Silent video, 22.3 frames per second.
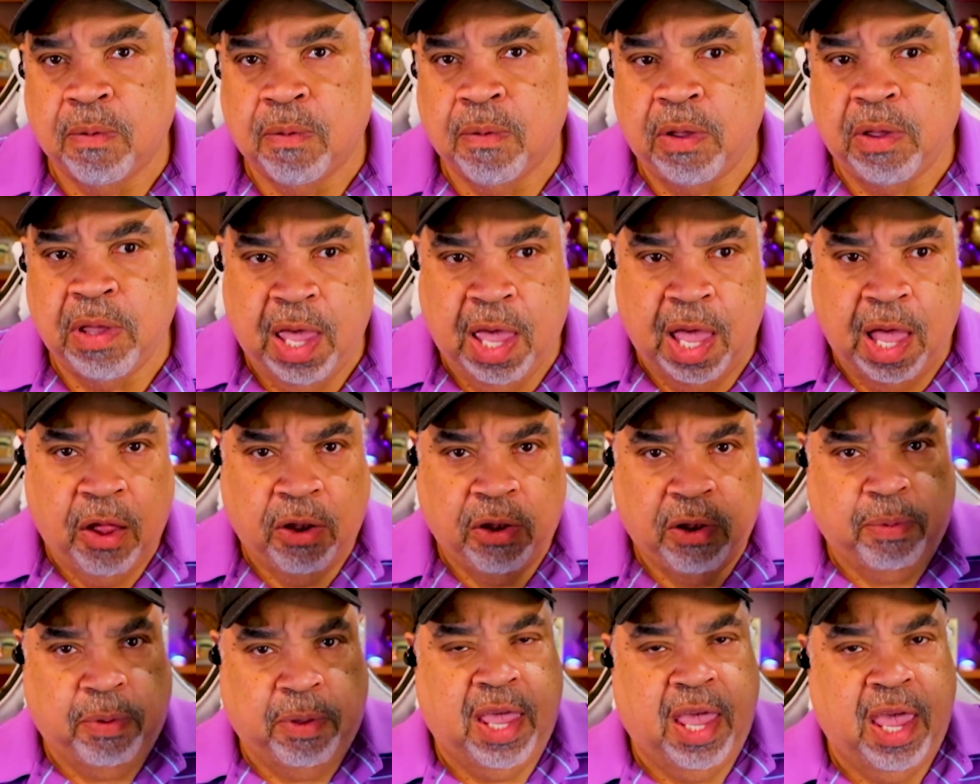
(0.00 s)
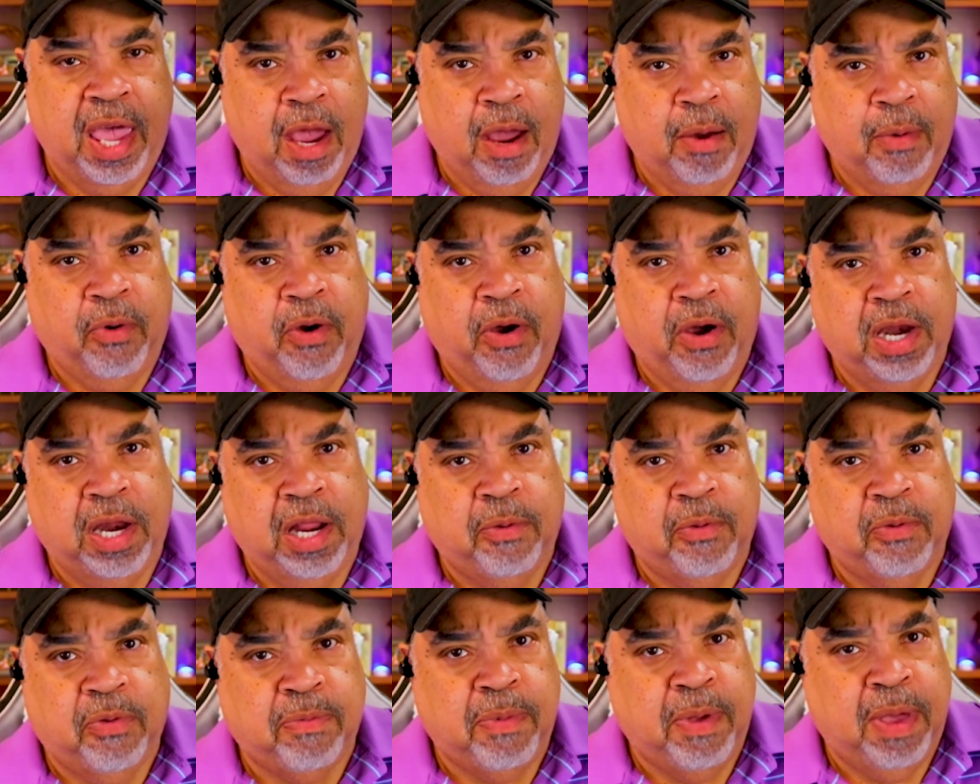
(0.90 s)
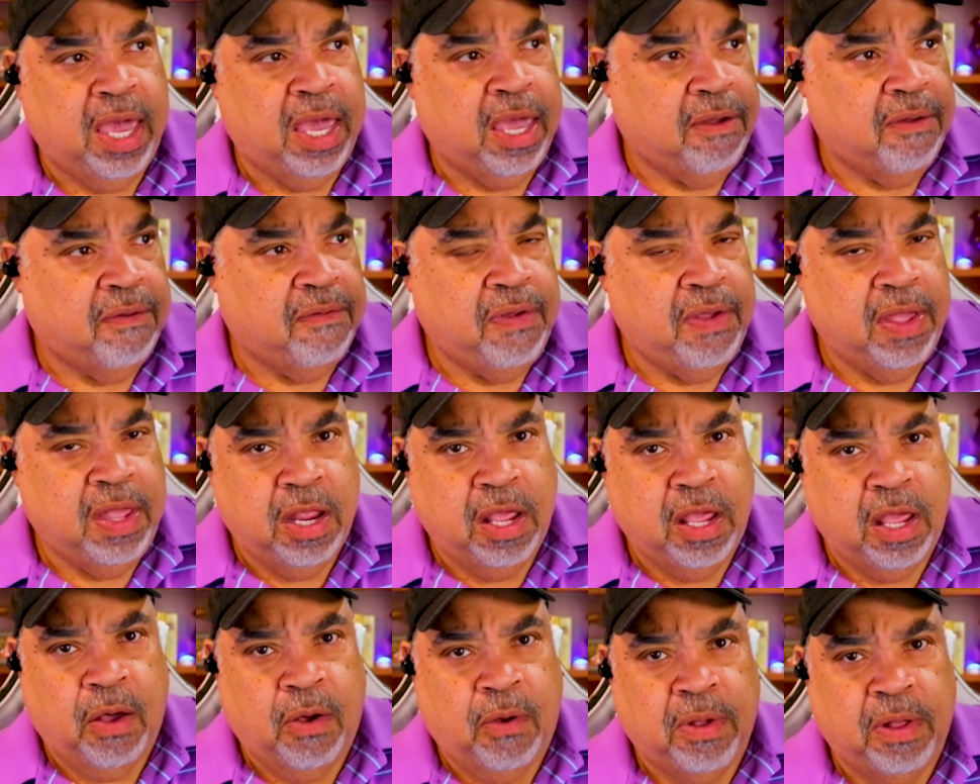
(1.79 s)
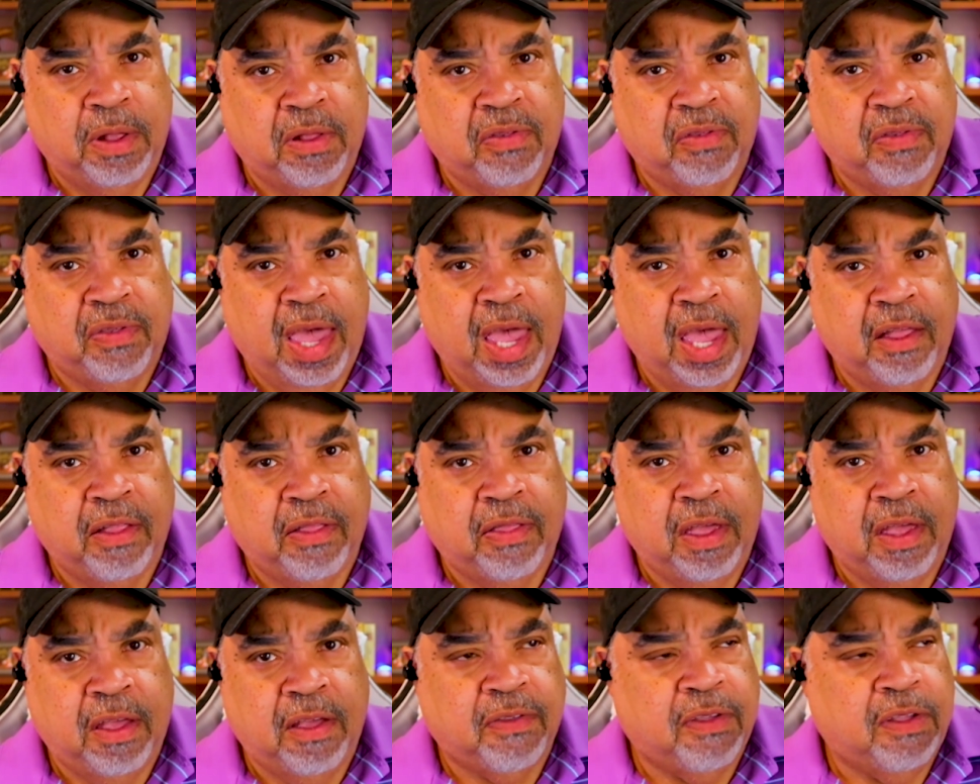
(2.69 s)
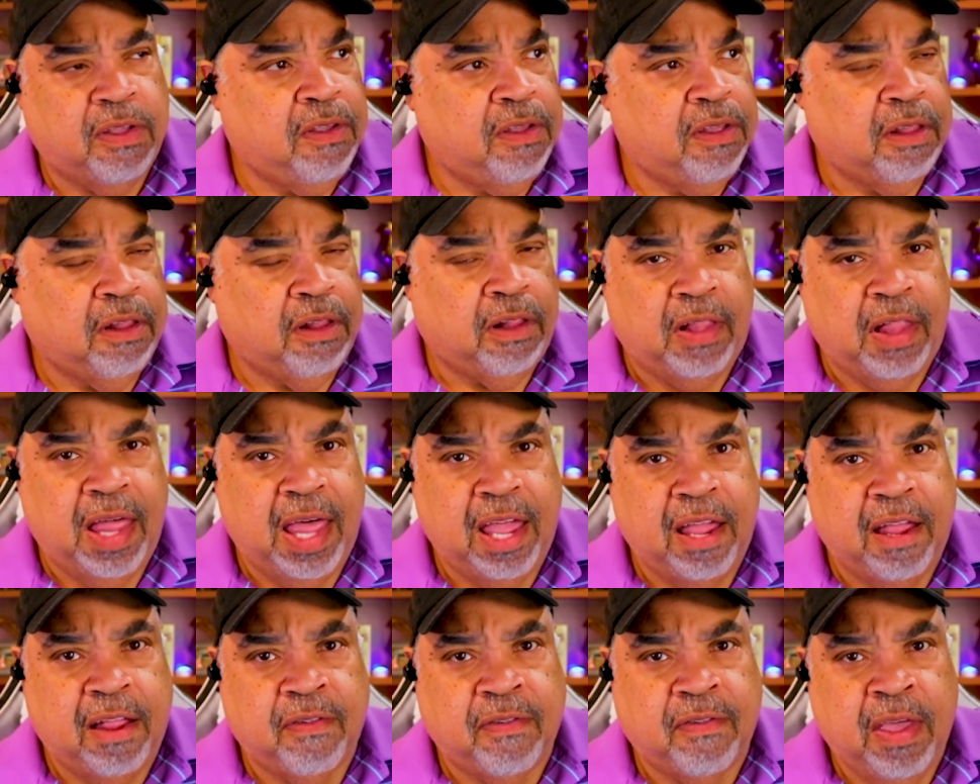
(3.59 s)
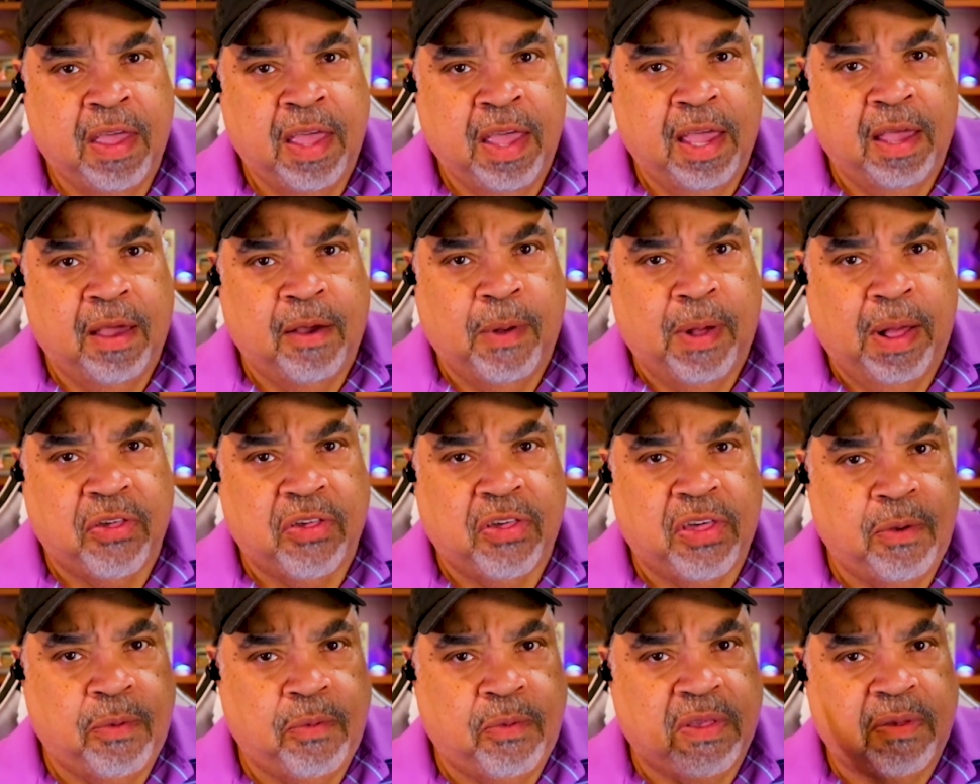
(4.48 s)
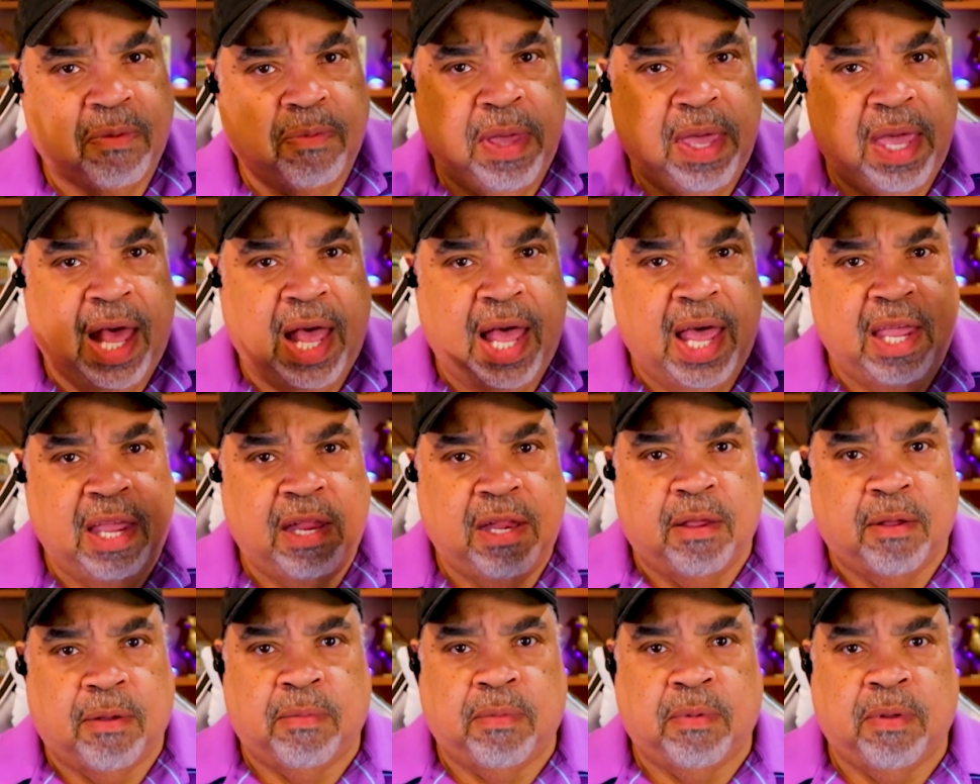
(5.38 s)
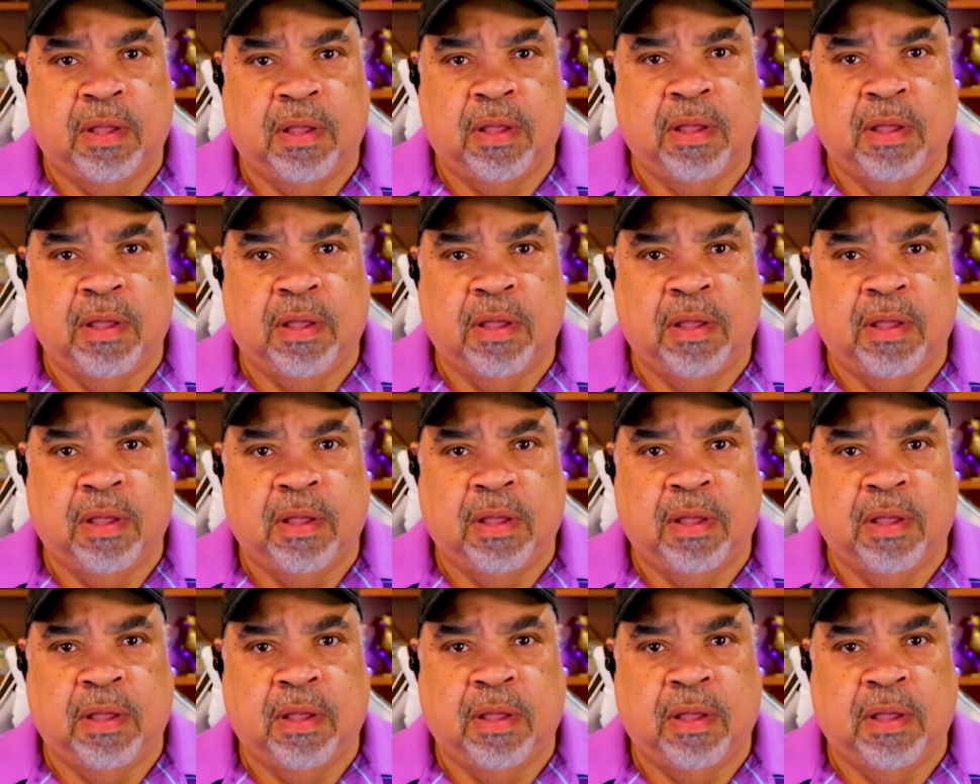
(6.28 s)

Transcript: Well, he held up a camera and he was making a video and saying things into the lens while she was behind him.